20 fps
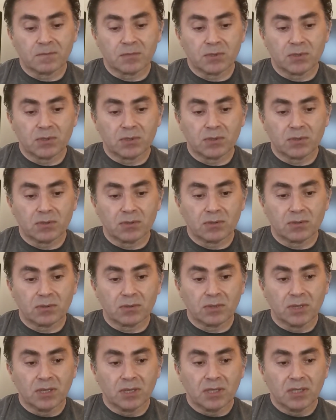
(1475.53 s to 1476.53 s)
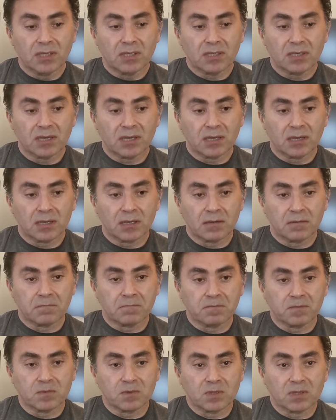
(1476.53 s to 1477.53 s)
to
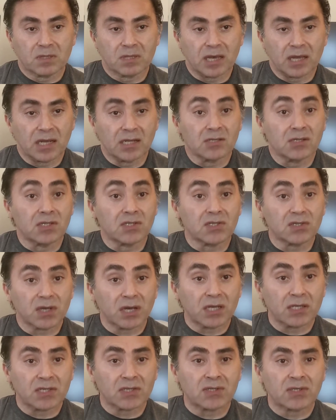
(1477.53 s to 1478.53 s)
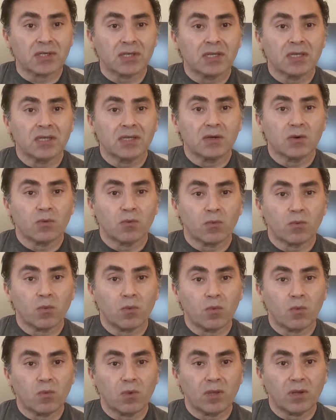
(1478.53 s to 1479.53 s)
kind of discuss
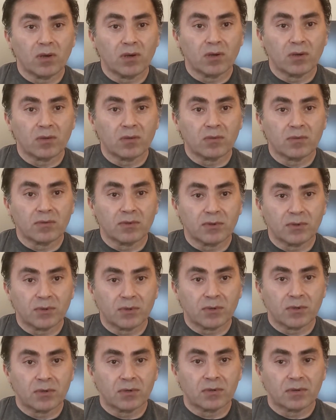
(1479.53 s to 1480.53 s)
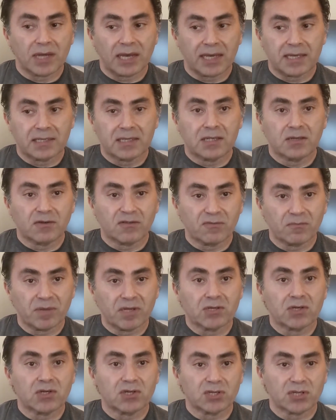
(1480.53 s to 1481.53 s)
your idea of
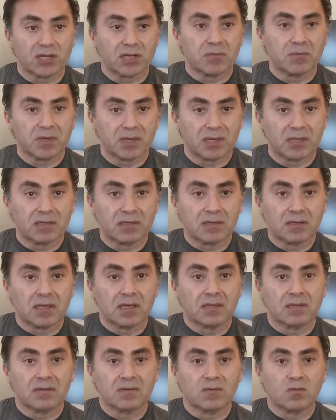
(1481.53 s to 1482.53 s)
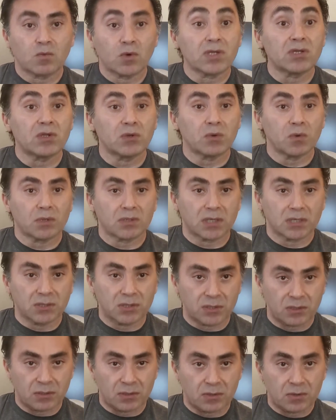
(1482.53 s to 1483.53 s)
mentorship and what you want to
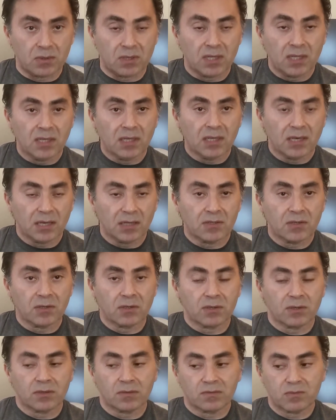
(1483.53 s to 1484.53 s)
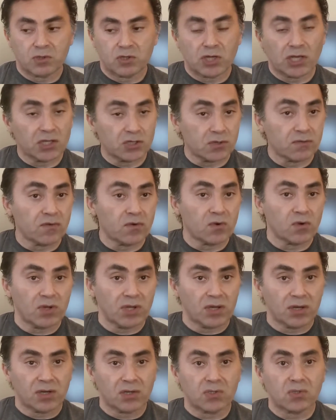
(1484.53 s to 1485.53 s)
do in your change of
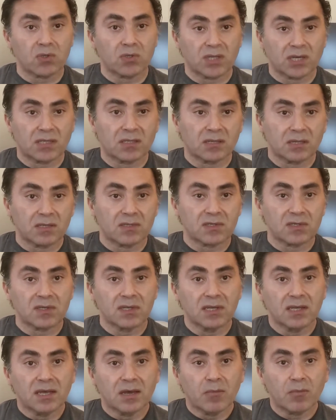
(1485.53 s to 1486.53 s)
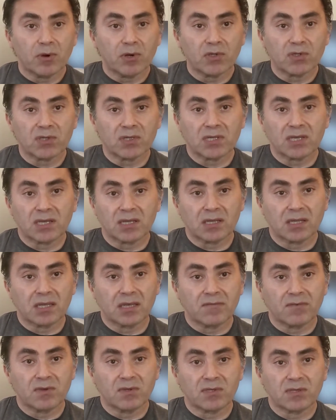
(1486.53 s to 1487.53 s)
career, so that this person can
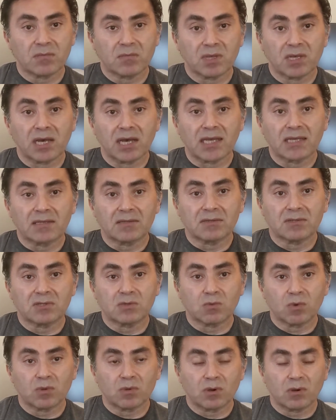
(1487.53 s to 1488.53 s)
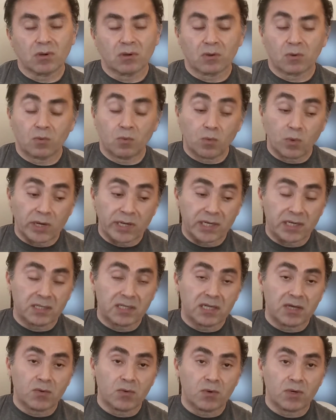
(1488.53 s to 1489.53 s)
give you some guidance, or what are
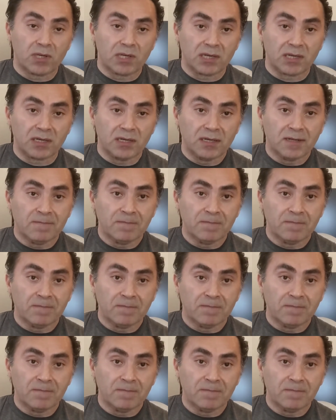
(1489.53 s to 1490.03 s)
they want to